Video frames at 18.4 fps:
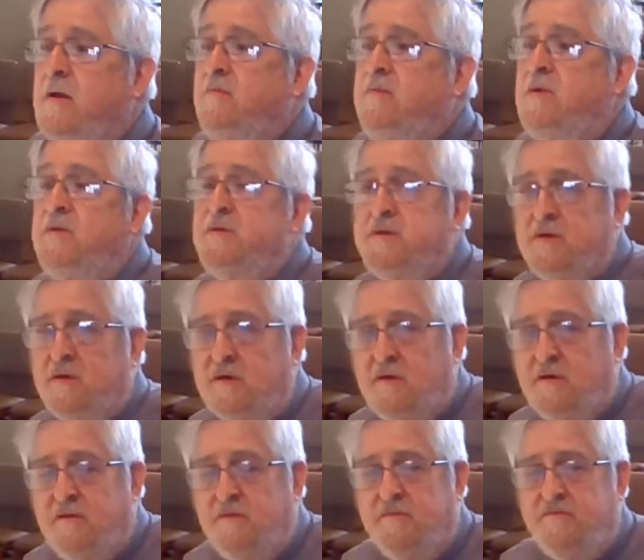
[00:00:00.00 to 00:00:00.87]
music.
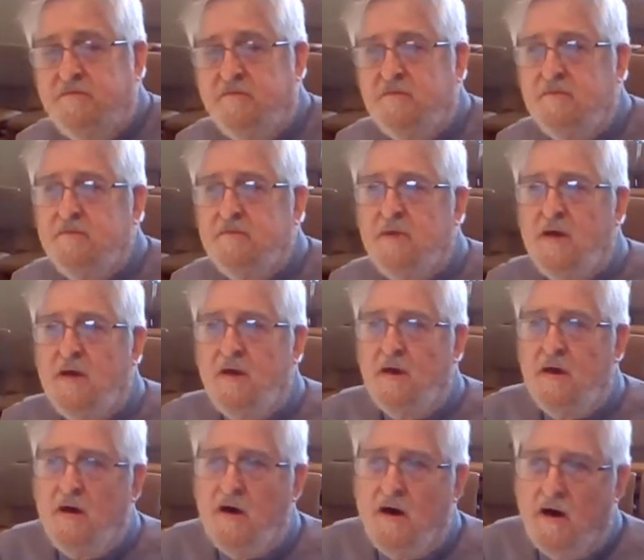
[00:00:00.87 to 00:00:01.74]

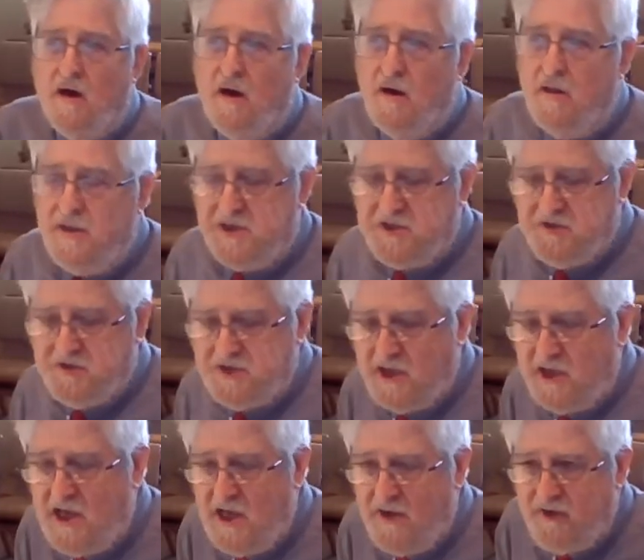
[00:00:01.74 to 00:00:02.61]
This was in
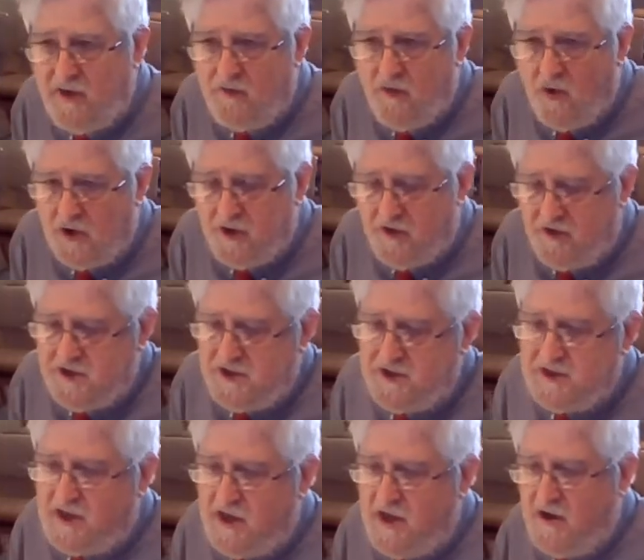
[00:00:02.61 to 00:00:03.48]
keeping both with
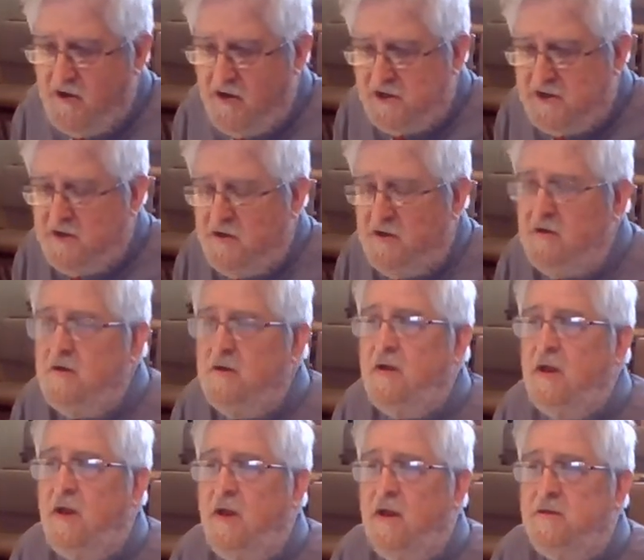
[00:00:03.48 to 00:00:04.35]
his character
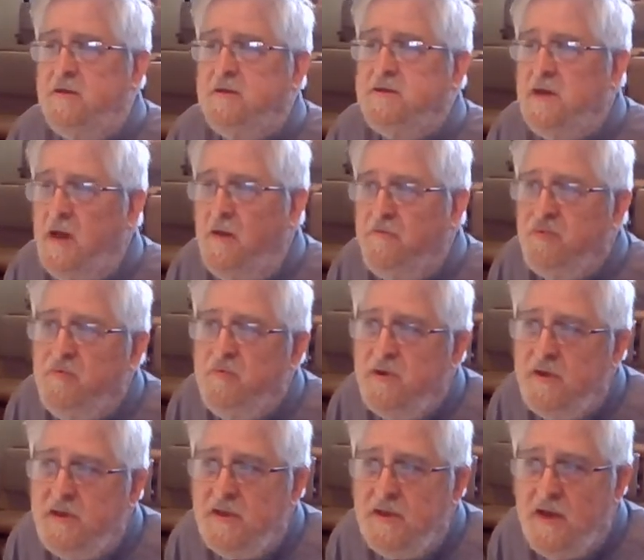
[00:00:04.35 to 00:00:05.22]
and his
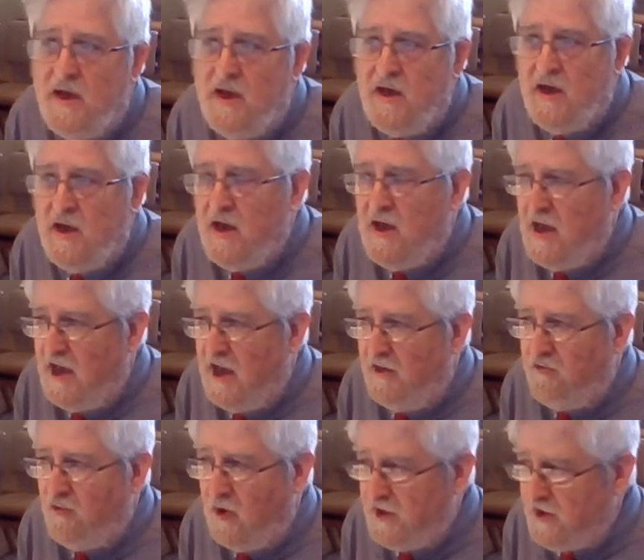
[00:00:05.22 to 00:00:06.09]
temperament.
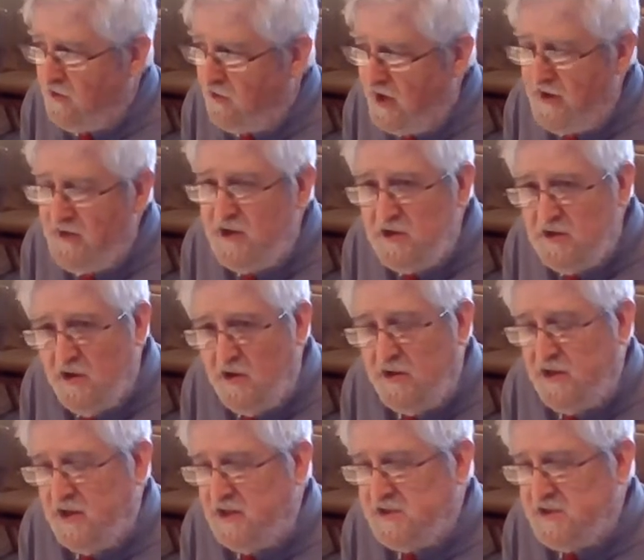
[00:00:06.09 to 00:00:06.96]
And the way we know
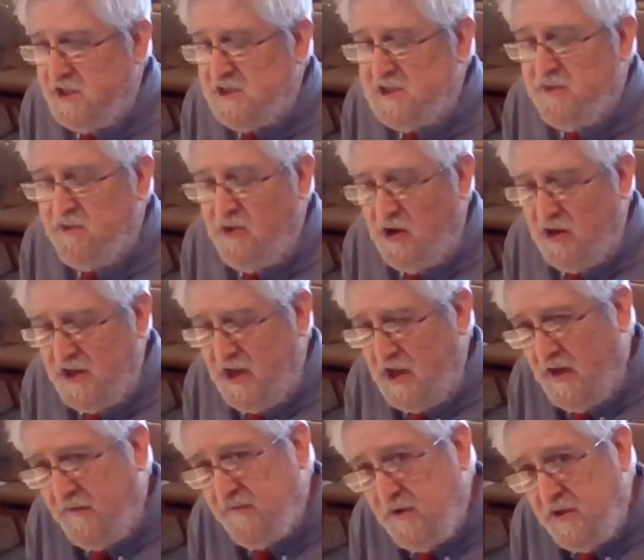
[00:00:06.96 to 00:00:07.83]
this is about
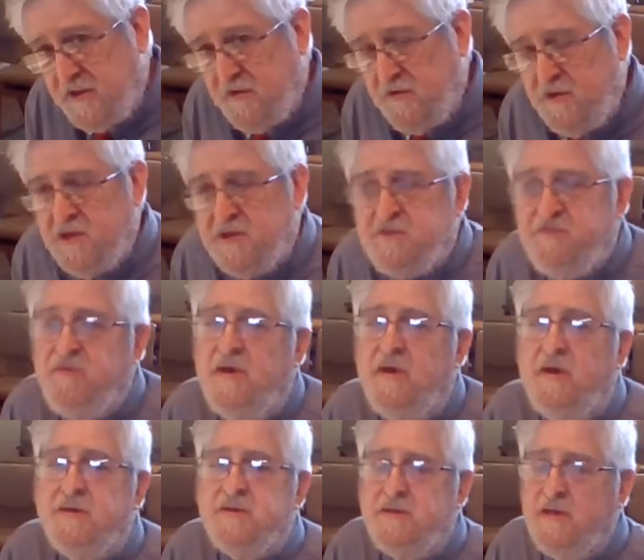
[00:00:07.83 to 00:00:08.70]
halfway through this
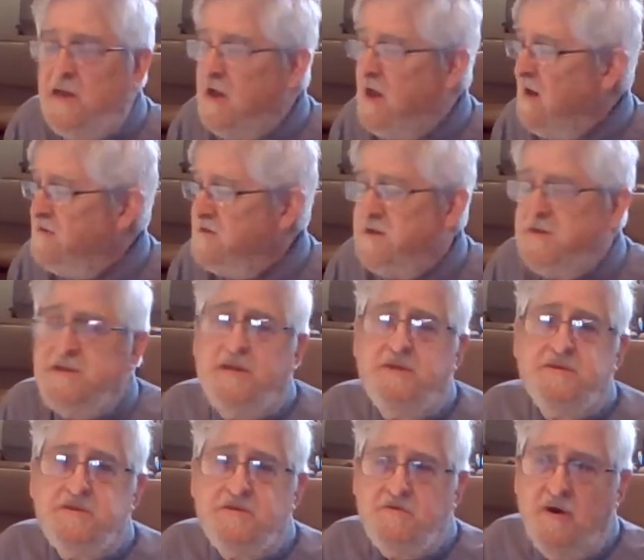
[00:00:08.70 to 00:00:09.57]
piece, he gives us the
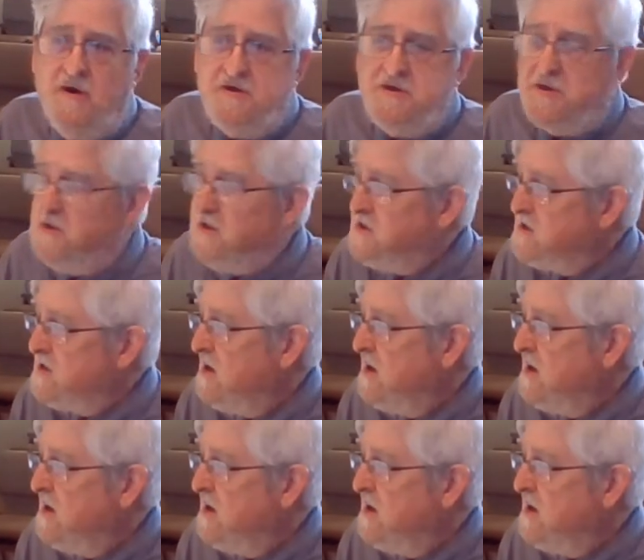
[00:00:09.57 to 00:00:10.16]
instructions,